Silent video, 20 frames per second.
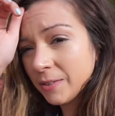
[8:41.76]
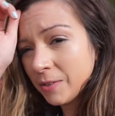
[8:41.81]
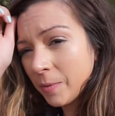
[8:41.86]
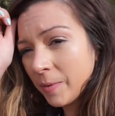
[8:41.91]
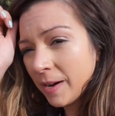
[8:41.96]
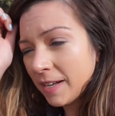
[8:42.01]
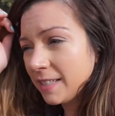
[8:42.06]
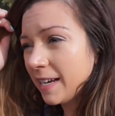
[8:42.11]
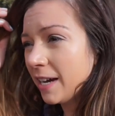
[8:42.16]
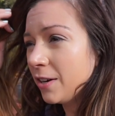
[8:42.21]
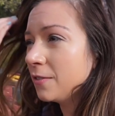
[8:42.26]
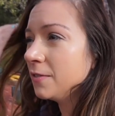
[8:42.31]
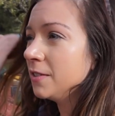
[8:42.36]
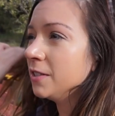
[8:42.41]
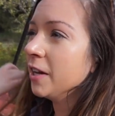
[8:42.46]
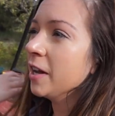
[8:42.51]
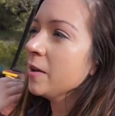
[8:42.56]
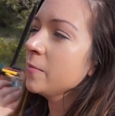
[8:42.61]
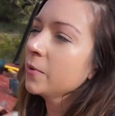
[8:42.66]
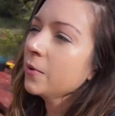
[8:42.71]
so we're about to head off
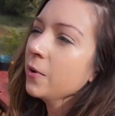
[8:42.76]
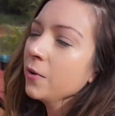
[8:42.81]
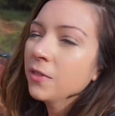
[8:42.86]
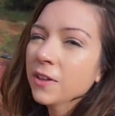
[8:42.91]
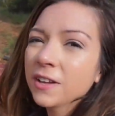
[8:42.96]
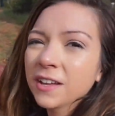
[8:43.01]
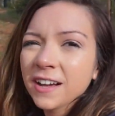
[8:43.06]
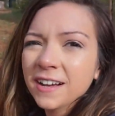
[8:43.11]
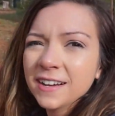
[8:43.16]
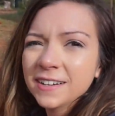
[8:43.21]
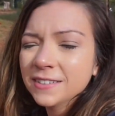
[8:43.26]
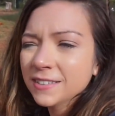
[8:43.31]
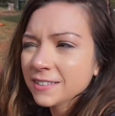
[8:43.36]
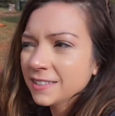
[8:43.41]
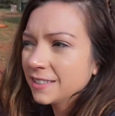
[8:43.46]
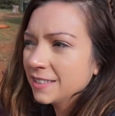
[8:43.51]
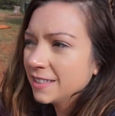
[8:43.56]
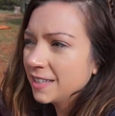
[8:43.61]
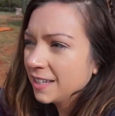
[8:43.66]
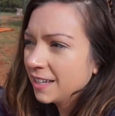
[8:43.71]
soon, but all the girls,
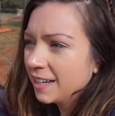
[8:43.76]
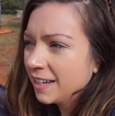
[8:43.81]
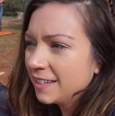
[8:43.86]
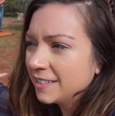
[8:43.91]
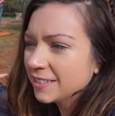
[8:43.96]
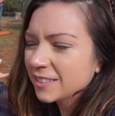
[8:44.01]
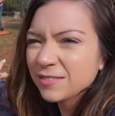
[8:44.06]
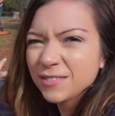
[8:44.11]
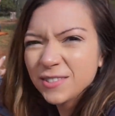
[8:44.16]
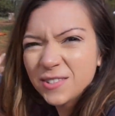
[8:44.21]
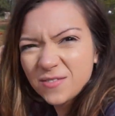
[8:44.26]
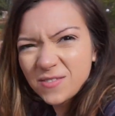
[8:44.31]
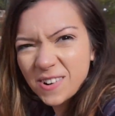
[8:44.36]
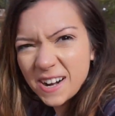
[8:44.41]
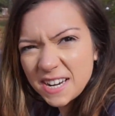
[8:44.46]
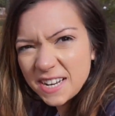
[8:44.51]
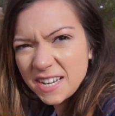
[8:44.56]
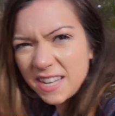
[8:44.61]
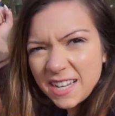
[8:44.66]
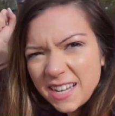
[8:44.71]
the girls are all
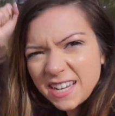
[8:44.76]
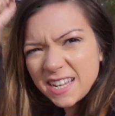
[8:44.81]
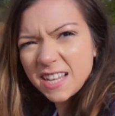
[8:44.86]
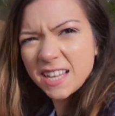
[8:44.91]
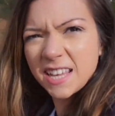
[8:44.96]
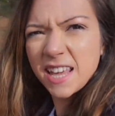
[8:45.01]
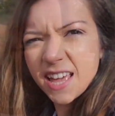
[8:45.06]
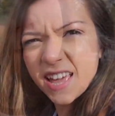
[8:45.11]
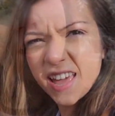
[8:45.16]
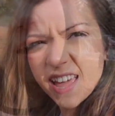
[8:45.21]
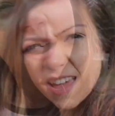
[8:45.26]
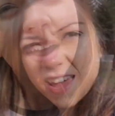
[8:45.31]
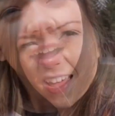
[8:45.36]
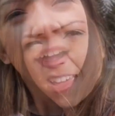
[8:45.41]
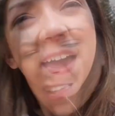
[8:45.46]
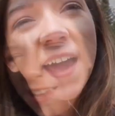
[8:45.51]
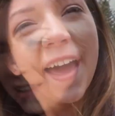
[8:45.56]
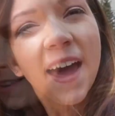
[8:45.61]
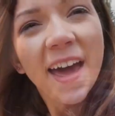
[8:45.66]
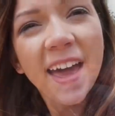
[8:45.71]
ready.
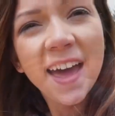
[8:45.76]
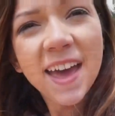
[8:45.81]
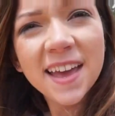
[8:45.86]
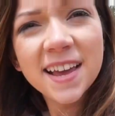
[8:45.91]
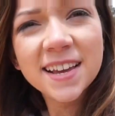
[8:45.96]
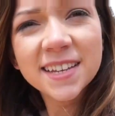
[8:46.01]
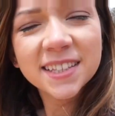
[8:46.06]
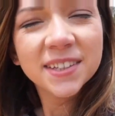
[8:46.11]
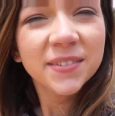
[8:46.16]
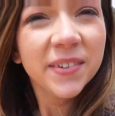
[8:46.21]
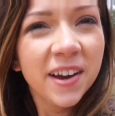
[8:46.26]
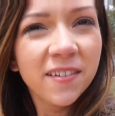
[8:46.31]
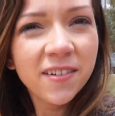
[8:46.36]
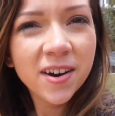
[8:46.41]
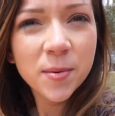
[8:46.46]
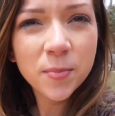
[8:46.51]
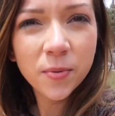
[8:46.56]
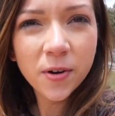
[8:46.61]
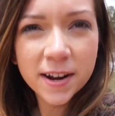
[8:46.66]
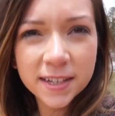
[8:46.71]
Yeah. Hey, so we are
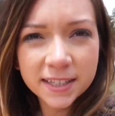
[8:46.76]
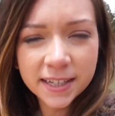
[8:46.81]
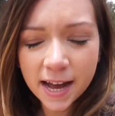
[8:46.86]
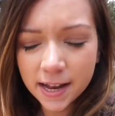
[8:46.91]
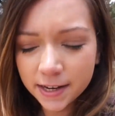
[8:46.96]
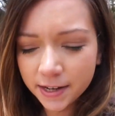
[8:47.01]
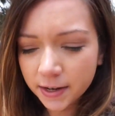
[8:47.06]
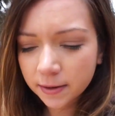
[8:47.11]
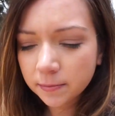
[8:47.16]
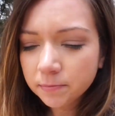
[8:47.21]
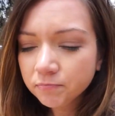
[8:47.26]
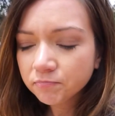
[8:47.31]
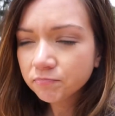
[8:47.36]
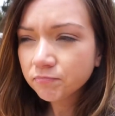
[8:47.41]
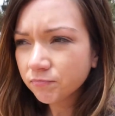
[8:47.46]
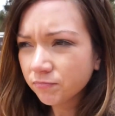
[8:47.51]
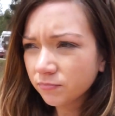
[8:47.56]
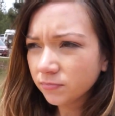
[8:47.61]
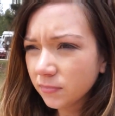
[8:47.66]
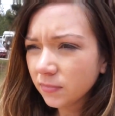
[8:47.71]
at Bryce Canyon
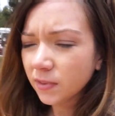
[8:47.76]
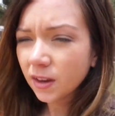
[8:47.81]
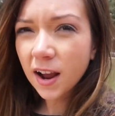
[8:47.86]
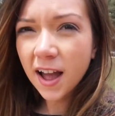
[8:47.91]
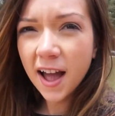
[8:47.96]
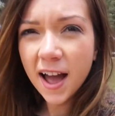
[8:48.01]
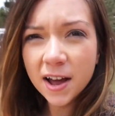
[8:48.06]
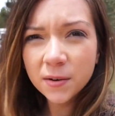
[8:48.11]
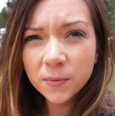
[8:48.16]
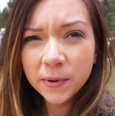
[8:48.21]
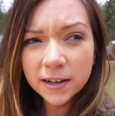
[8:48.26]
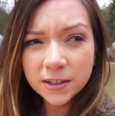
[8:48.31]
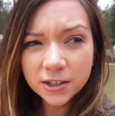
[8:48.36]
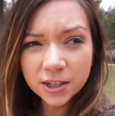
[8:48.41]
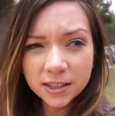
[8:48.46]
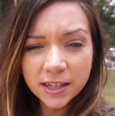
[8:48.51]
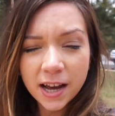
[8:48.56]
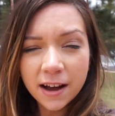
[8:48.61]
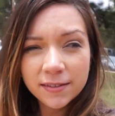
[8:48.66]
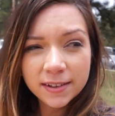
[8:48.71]
and we are
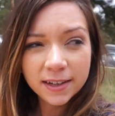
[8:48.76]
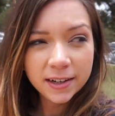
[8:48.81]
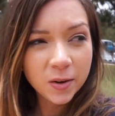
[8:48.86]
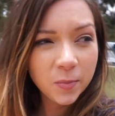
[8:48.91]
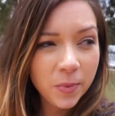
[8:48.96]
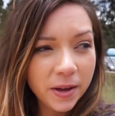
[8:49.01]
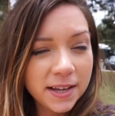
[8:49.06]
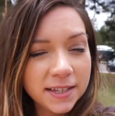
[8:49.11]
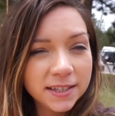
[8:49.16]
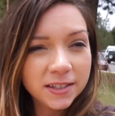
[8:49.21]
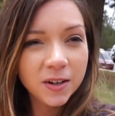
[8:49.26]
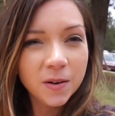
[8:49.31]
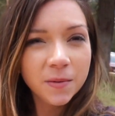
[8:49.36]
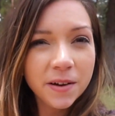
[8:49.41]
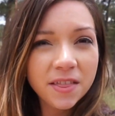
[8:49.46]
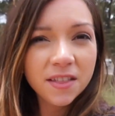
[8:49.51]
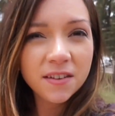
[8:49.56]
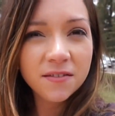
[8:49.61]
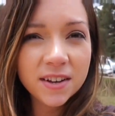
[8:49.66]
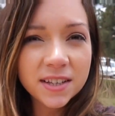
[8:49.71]
just having a little pit
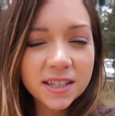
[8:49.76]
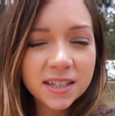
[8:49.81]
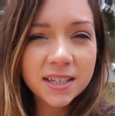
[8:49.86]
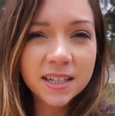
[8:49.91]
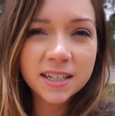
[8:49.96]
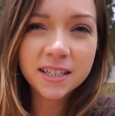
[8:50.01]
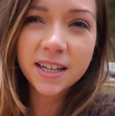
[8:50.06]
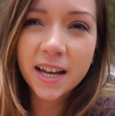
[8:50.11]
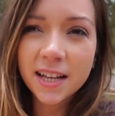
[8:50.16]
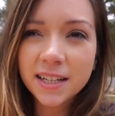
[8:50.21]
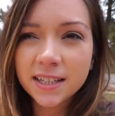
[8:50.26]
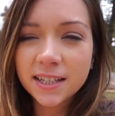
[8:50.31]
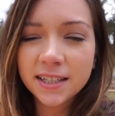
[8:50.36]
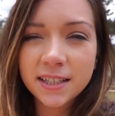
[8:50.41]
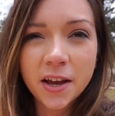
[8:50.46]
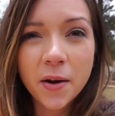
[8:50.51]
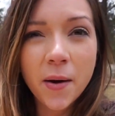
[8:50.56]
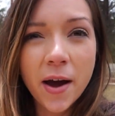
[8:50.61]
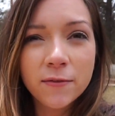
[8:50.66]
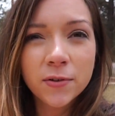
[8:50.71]
stop in the visitor centre
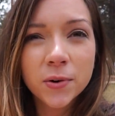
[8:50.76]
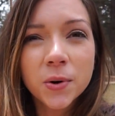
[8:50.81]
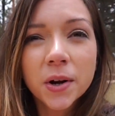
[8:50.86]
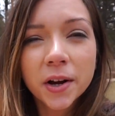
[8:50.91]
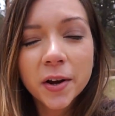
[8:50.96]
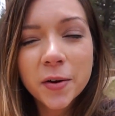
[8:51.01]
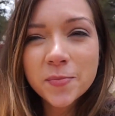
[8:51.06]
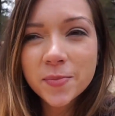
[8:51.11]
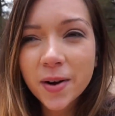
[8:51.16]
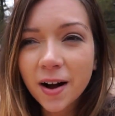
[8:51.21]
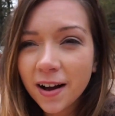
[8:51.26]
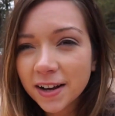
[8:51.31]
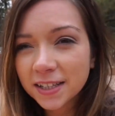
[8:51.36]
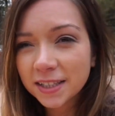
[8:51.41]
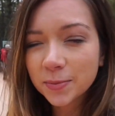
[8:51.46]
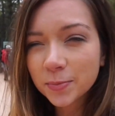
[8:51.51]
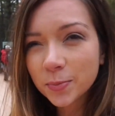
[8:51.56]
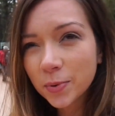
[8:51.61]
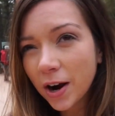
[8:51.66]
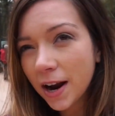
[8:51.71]
so everyone can buy
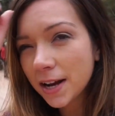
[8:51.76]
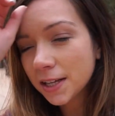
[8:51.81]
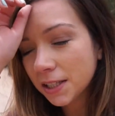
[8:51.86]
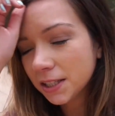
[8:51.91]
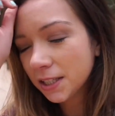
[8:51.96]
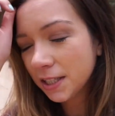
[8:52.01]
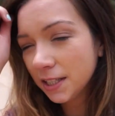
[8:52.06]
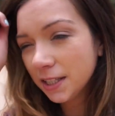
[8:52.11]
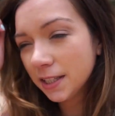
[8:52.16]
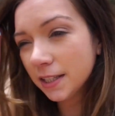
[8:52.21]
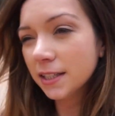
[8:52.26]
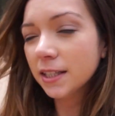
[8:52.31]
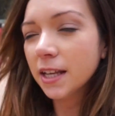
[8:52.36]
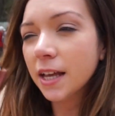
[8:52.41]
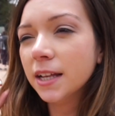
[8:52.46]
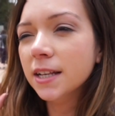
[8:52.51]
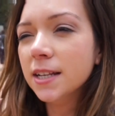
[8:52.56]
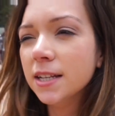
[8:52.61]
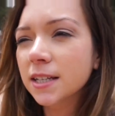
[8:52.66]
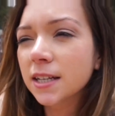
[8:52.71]
some presents
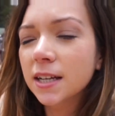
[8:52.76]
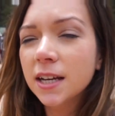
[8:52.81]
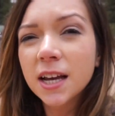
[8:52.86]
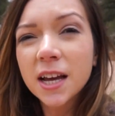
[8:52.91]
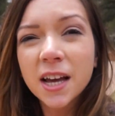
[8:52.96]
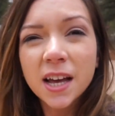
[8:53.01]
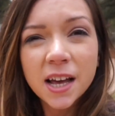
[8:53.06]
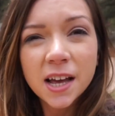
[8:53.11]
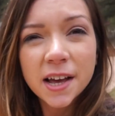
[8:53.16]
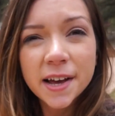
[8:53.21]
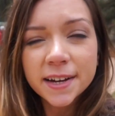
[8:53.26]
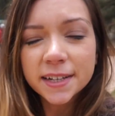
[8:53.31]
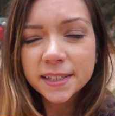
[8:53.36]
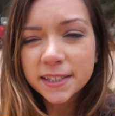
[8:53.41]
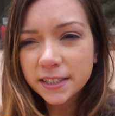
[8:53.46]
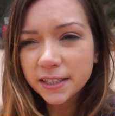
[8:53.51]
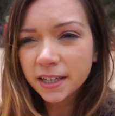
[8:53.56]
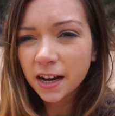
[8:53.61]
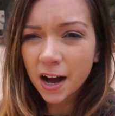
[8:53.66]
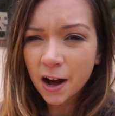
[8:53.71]
and
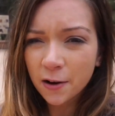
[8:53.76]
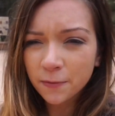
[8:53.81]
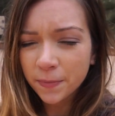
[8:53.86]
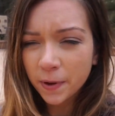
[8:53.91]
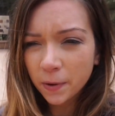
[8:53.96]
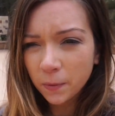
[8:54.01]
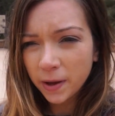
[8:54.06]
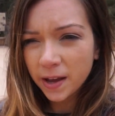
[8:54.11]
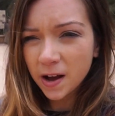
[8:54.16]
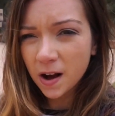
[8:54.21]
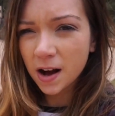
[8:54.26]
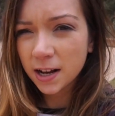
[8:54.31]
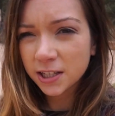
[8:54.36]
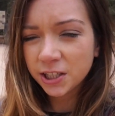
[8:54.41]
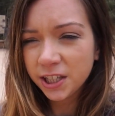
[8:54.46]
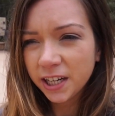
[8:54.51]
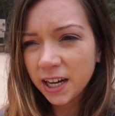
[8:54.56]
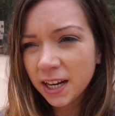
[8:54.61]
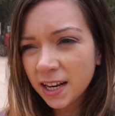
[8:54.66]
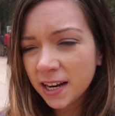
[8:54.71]
stuff, but we are
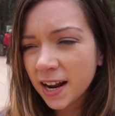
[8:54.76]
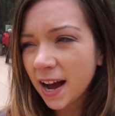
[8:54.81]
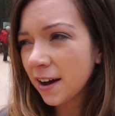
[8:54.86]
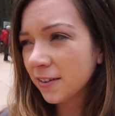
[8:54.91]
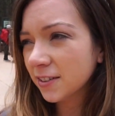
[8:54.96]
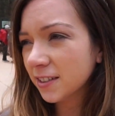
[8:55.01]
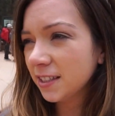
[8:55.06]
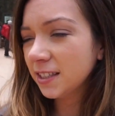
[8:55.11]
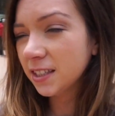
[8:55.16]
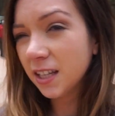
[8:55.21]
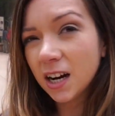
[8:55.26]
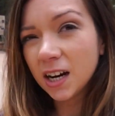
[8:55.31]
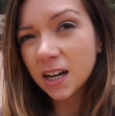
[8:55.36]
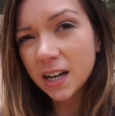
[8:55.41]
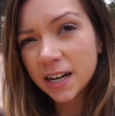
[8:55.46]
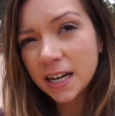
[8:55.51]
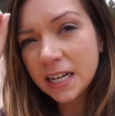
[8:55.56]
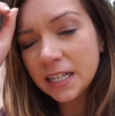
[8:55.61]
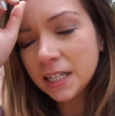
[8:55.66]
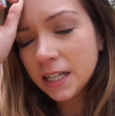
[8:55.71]
chilling
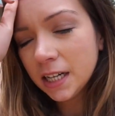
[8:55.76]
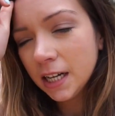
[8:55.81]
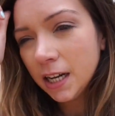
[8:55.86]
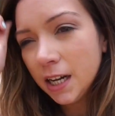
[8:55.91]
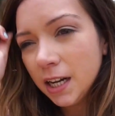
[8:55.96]
outside